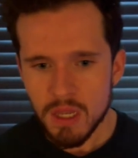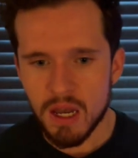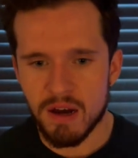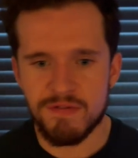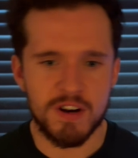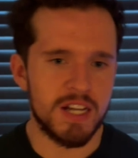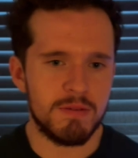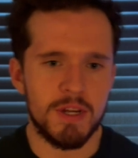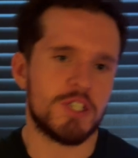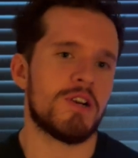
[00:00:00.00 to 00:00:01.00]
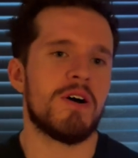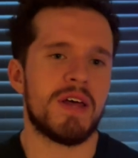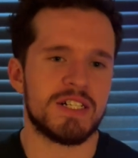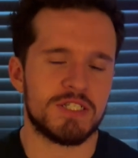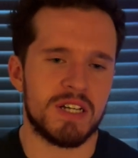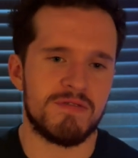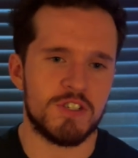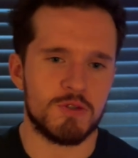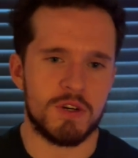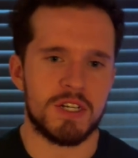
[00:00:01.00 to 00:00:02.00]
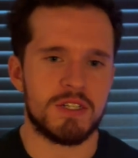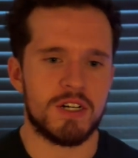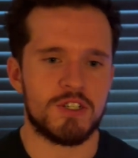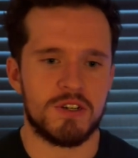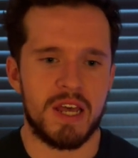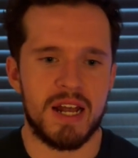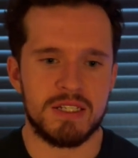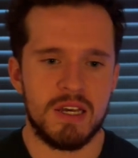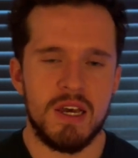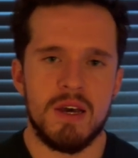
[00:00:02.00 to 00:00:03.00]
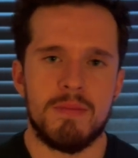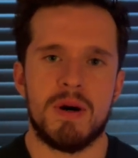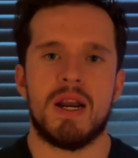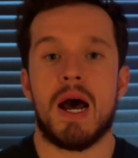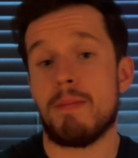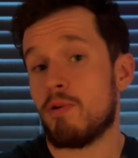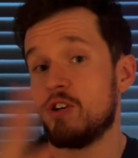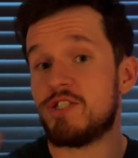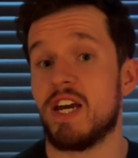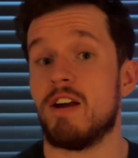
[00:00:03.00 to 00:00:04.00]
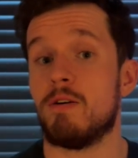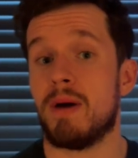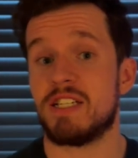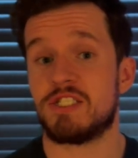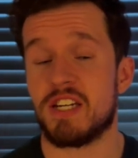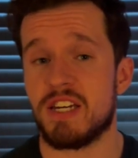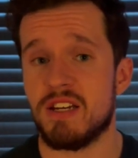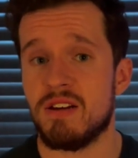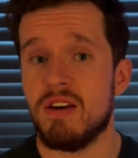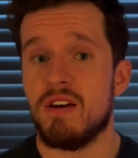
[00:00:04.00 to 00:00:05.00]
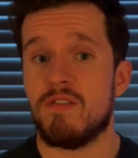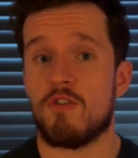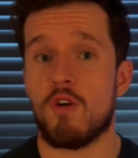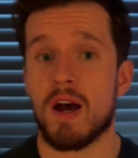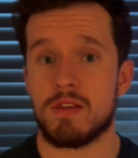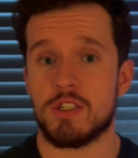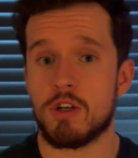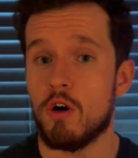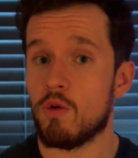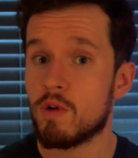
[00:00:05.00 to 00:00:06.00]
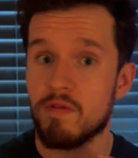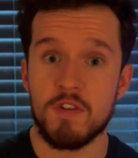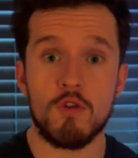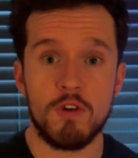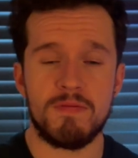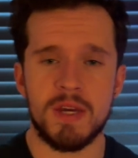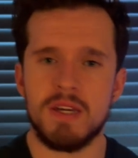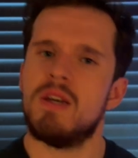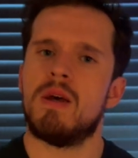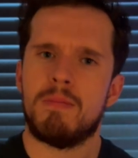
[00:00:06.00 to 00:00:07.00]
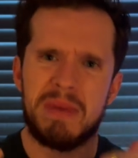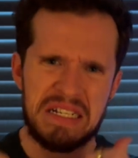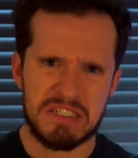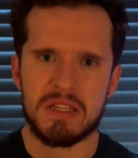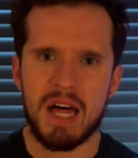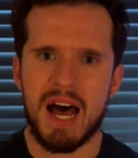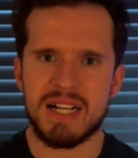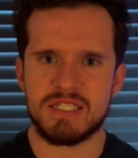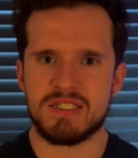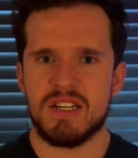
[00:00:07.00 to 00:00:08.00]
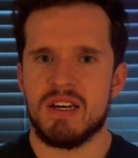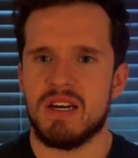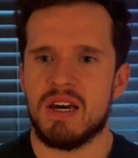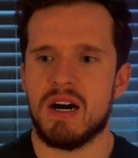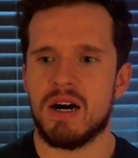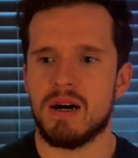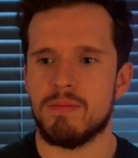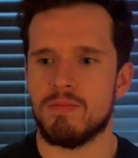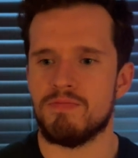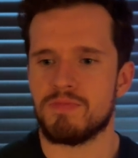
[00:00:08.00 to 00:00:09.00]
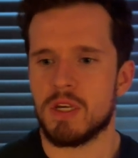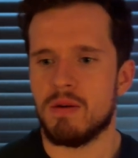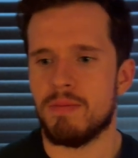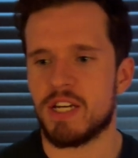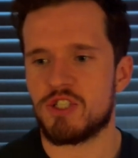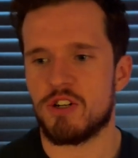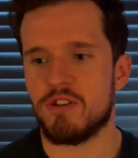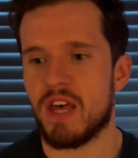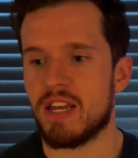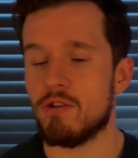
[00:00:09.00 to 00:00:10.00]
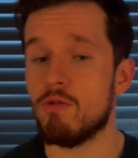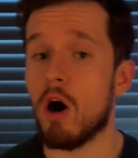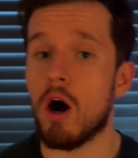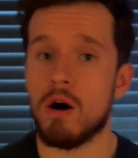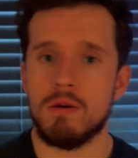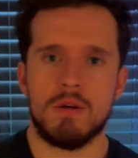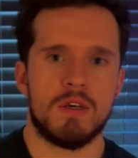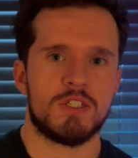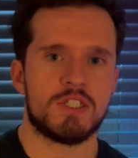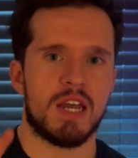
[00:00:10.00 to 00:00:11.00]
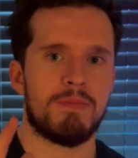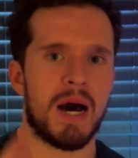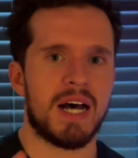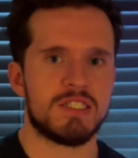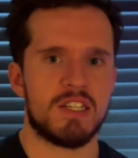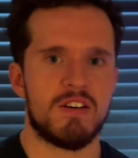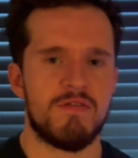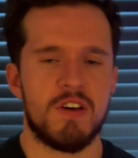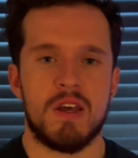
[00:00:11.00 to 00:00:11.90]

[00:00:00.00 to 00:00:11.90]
I forgot to mention all that stuff, just wanted to touch on that. But I appreciate everybody sticking throughout this whole review with me. It means a lot. Make sure that you all stay positive,